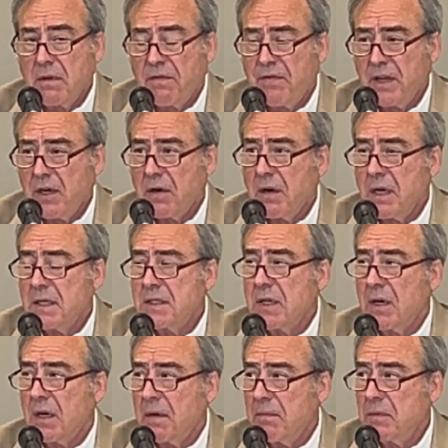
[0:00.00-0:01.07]
The figure I
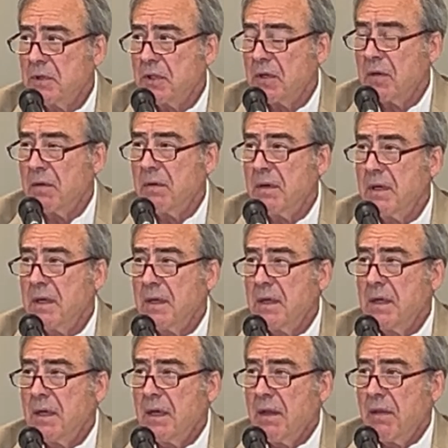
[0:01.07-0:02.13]
saw showed
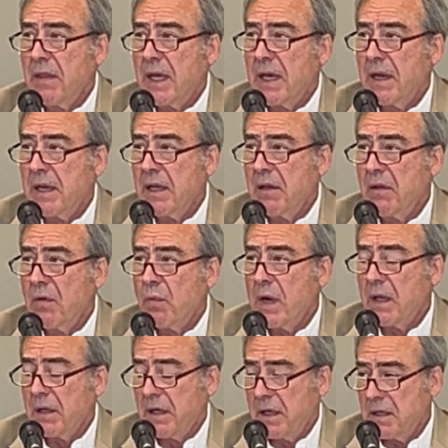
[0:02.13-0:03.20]
that in the
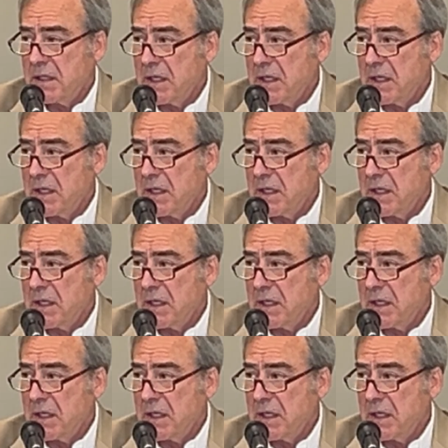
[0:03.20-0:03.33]
wetlands,